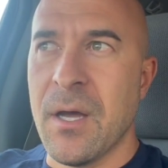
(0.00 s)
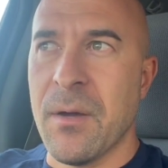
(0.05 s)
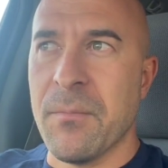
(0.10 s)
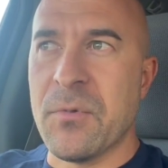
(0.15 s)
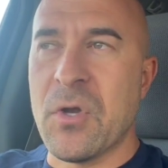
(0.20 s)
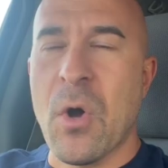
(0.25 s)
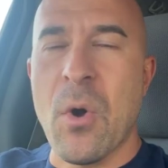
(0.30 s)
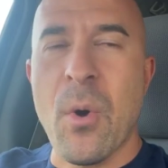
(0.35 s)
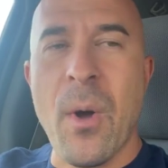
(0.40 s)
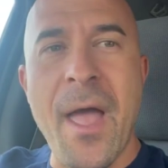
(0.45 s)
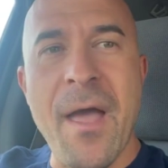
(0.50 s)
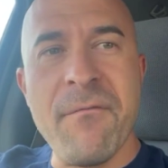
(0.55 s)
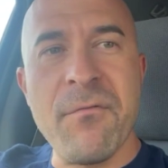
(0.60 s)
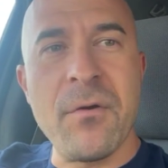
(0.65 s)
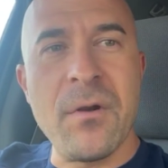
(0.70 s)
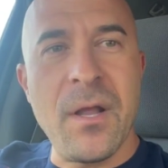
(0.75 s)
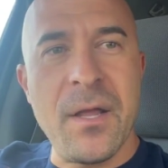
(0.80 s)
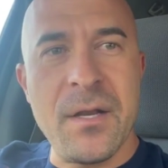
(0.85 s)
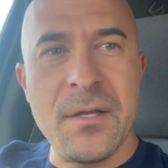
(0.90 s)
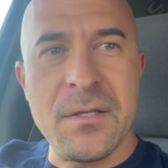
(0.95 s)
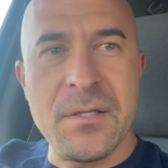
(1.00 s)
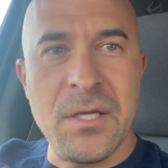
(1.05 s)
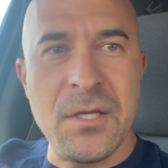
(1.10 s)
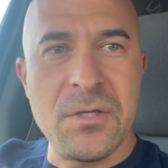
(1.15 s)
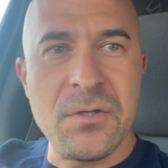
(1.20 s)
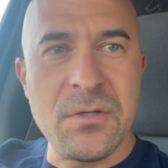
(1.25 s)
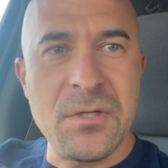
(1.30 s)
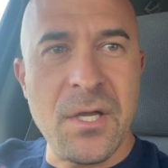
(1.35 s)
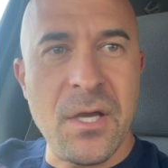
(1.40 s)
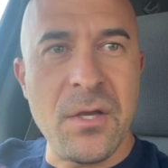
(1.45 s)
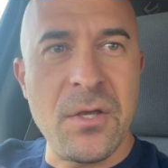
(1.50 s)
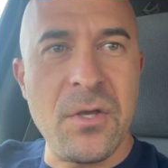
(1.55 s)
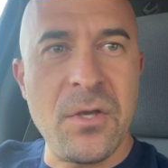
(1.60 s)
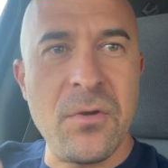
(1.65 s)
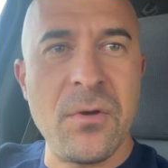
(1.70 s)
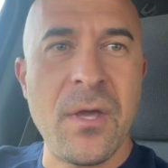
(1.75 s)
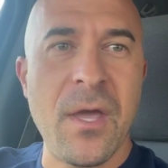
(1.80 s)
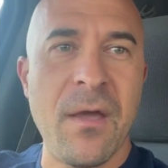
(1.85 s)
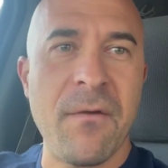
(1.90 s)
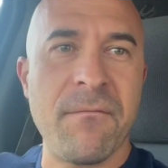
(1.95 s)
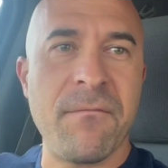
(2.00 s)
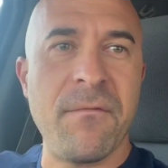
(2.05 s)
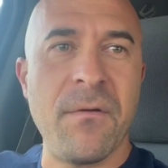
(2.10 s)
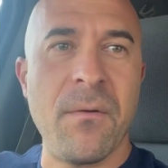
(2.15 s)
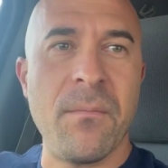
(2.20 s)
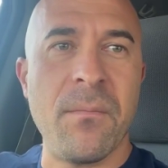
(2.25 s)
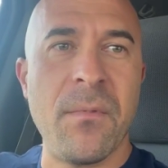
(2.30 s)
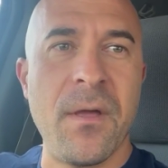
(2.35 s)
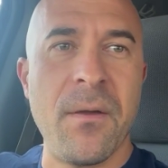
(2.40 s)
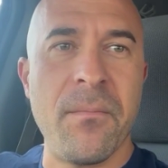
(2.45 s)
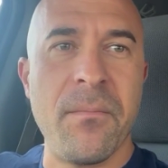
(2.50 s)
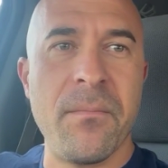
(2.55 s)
Don't ever let a teacher tell you can't film them.